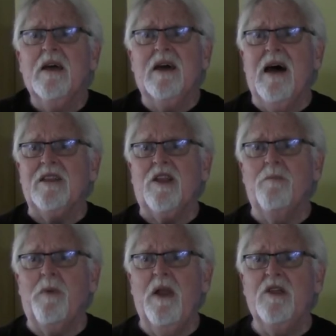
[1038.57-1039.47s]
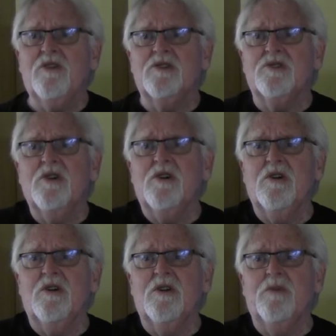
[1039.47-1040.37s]
contemplate,
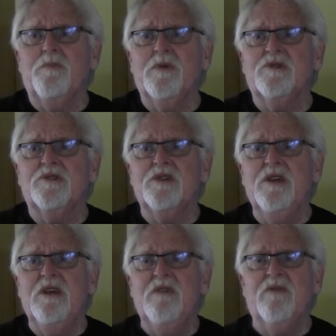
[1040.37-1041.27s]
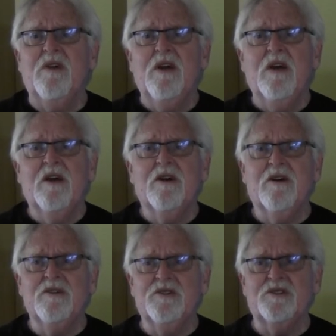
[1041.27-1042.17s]
discern, perceive,
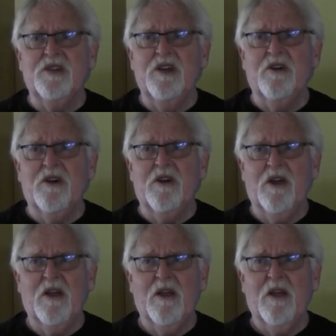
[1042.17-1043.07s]
consider